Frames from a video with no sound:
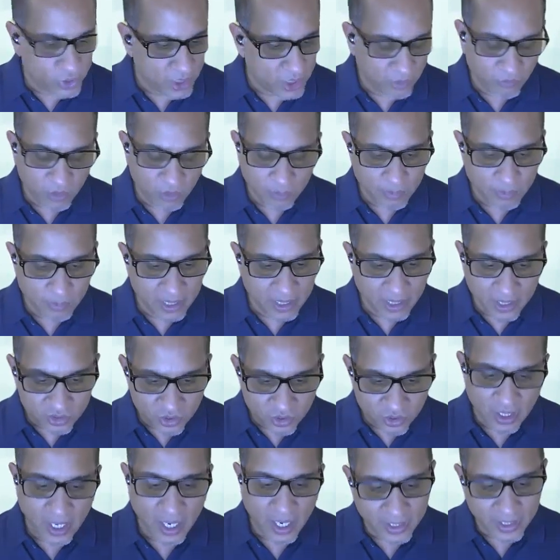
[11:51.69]
using
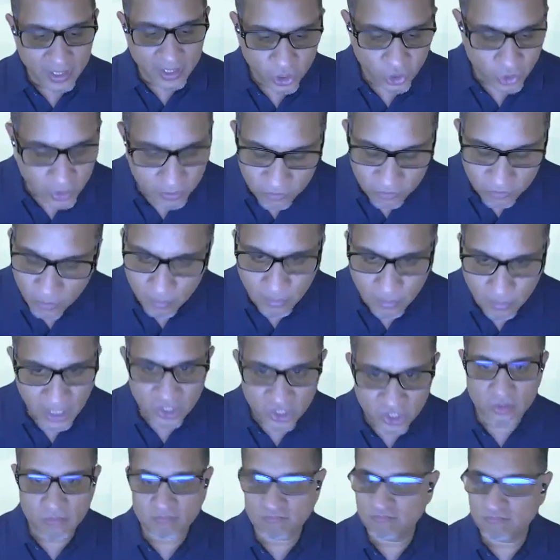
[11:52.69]
VPNs and hiding your
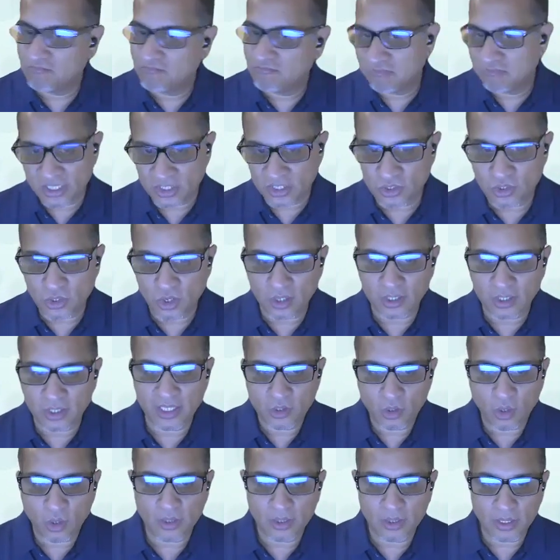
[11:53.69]
information. That's
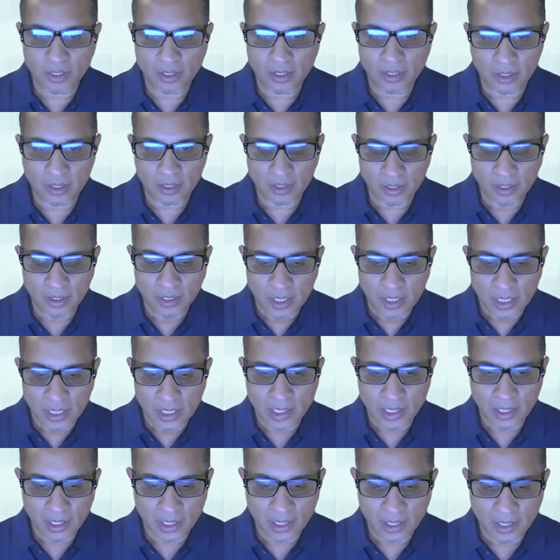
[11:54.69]
not at all
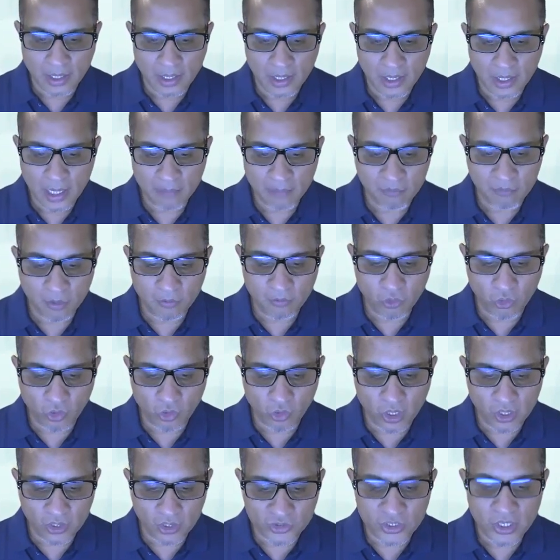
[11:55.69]
helpful
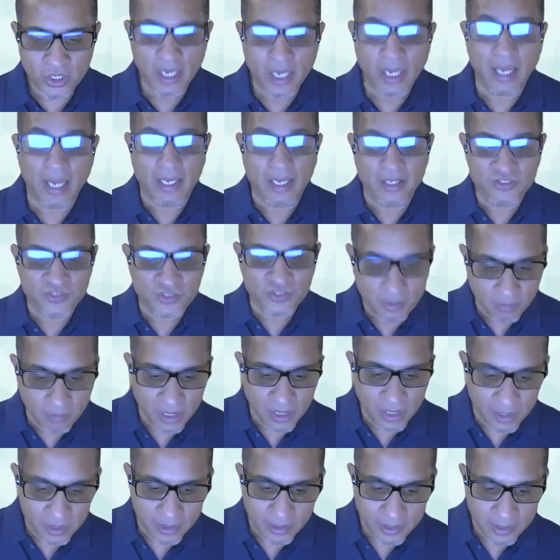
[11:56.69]
for us. And
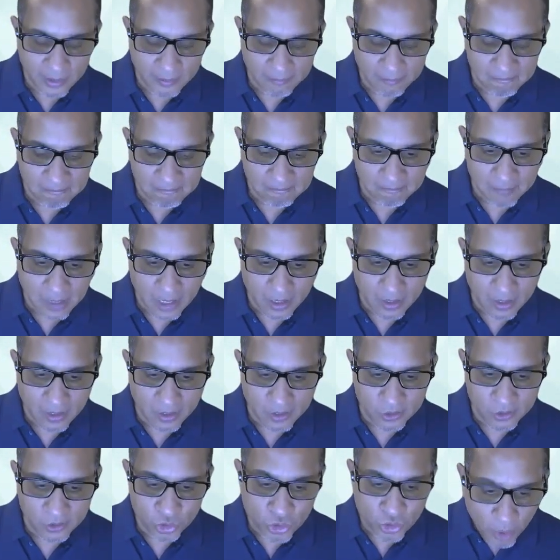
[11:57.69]
similarly,
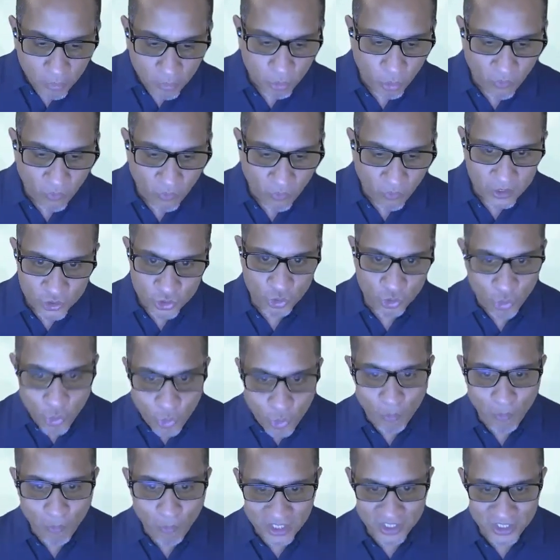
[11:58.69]
do not provide us
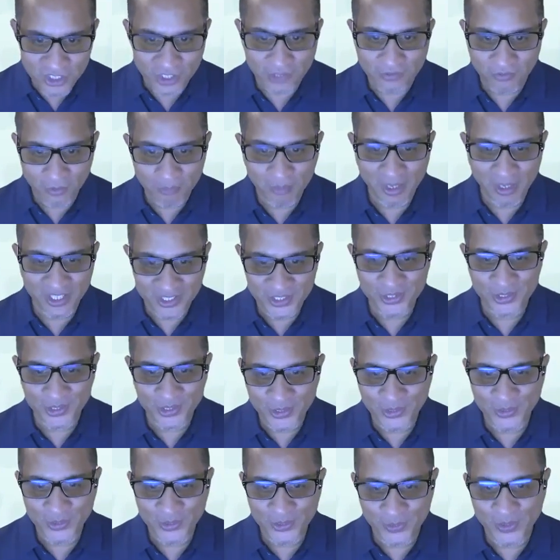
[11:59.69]
too much
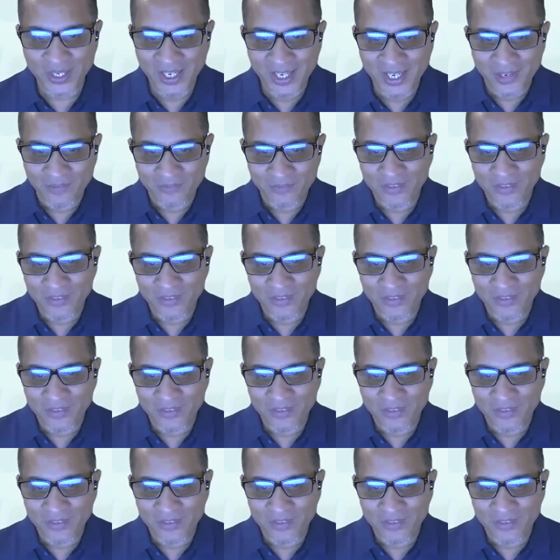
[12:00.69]
information too.